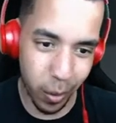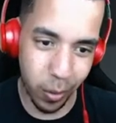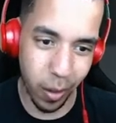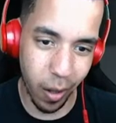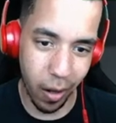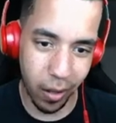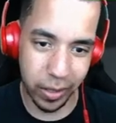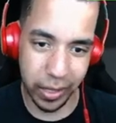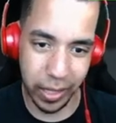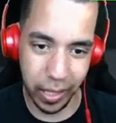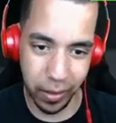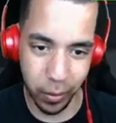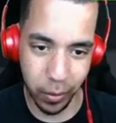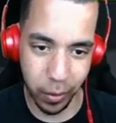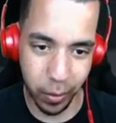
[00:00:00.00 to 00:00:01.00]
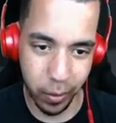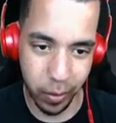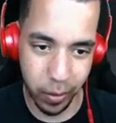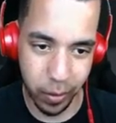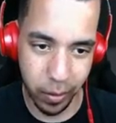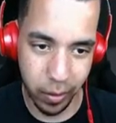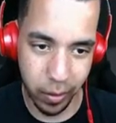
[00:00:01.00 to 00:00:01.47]
long to get through.
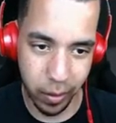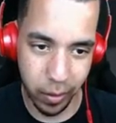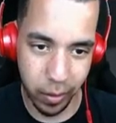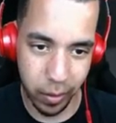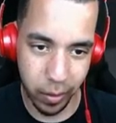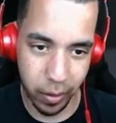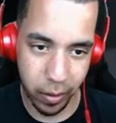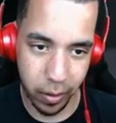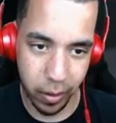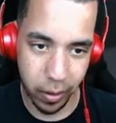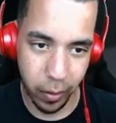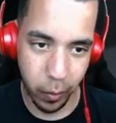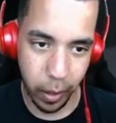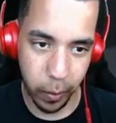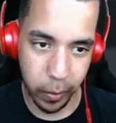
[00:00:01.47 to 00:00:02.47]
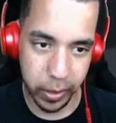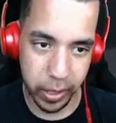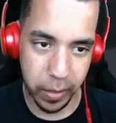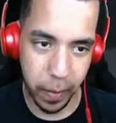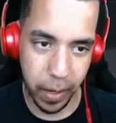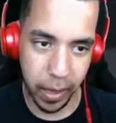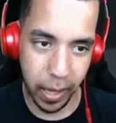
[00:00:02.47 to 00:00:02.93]
Wait, was this
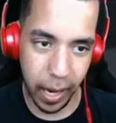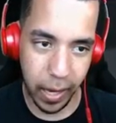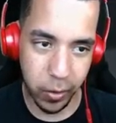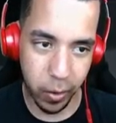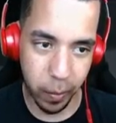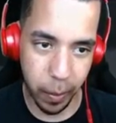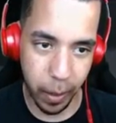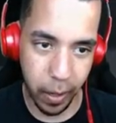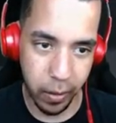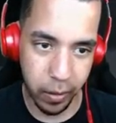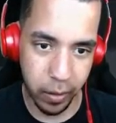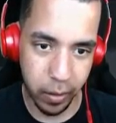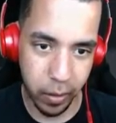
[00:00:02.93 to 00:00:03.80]
my last repel?